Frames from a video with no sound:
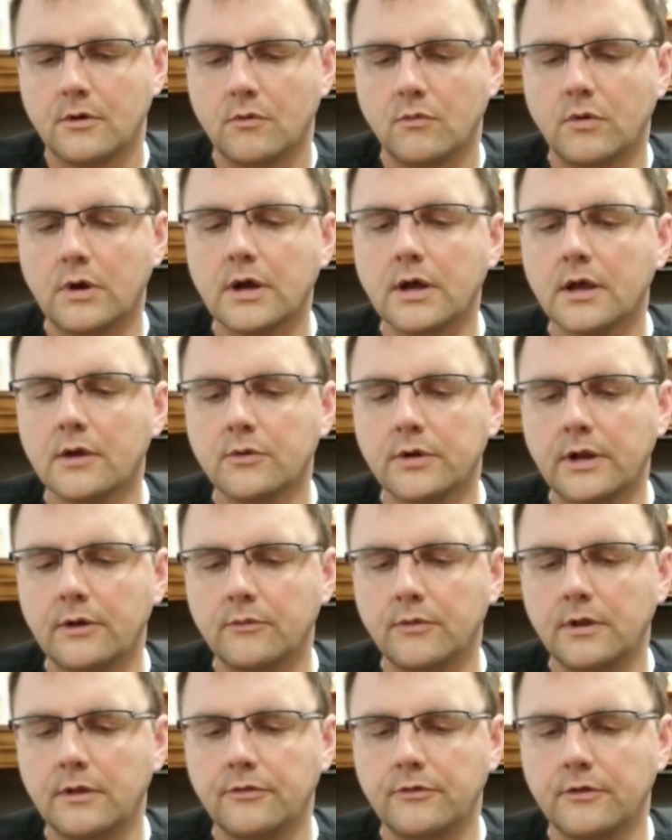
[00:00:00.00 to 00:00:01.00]
Why would I
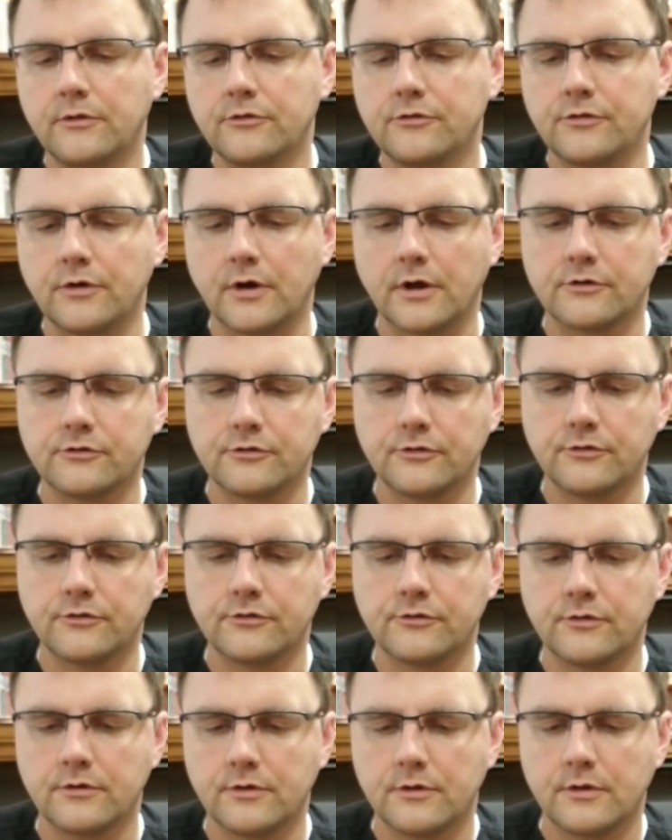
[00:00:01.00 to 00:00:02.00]
read the
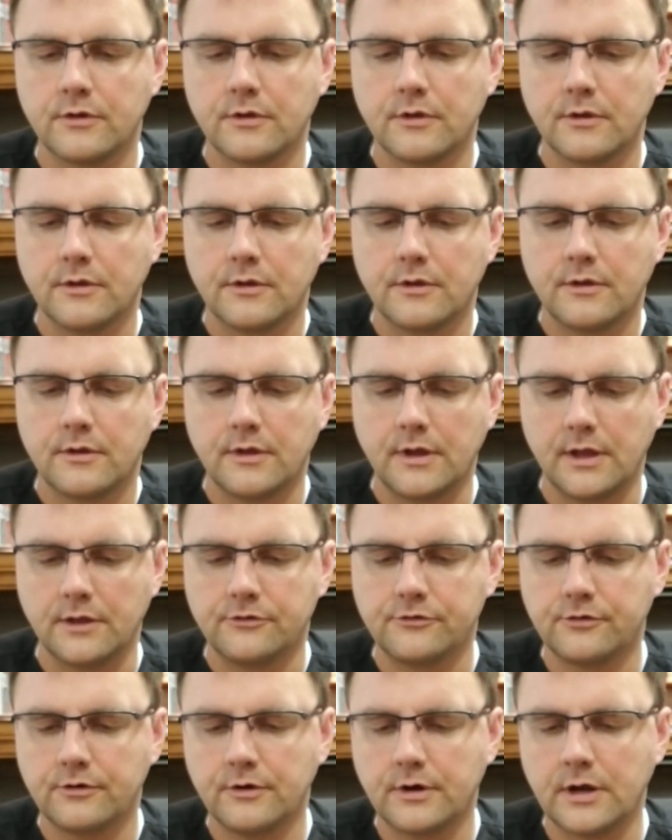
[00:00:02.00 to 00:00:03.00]
instructions?
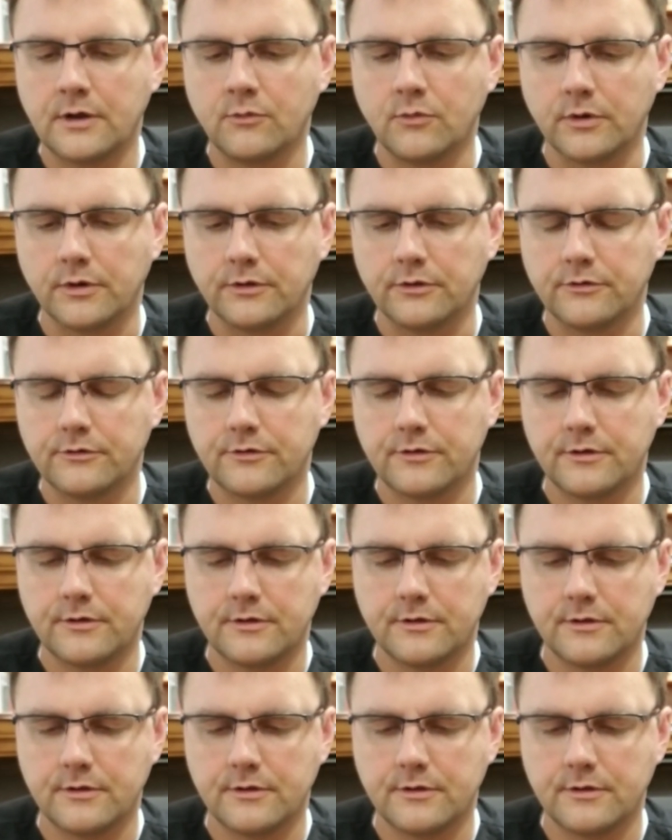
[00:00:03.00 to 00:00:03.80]
Answer, I wouldn't.